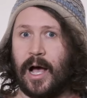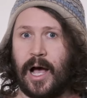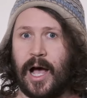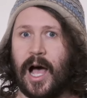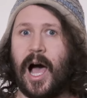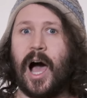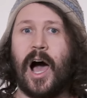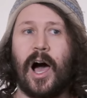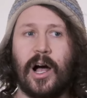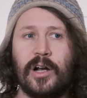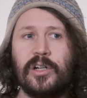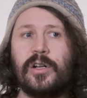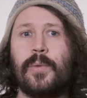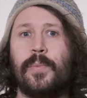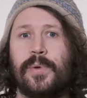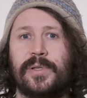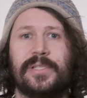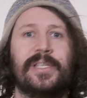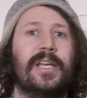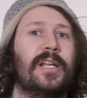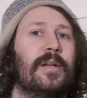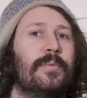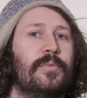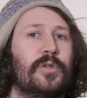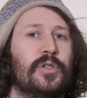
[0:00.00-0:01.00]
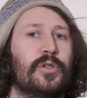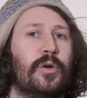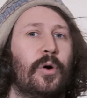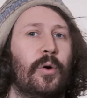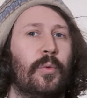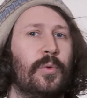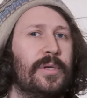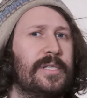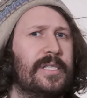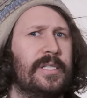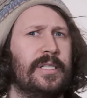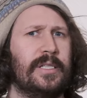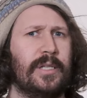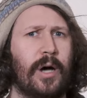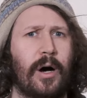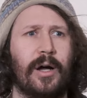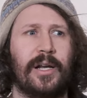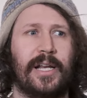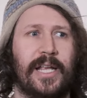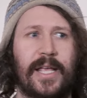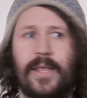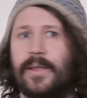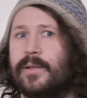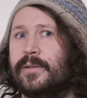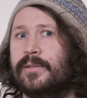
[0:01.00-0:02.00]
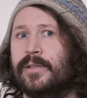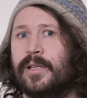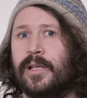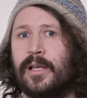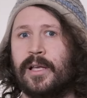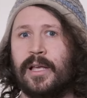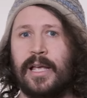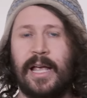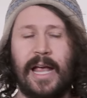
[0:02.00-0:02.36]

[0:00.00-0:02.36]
100% am sure was not in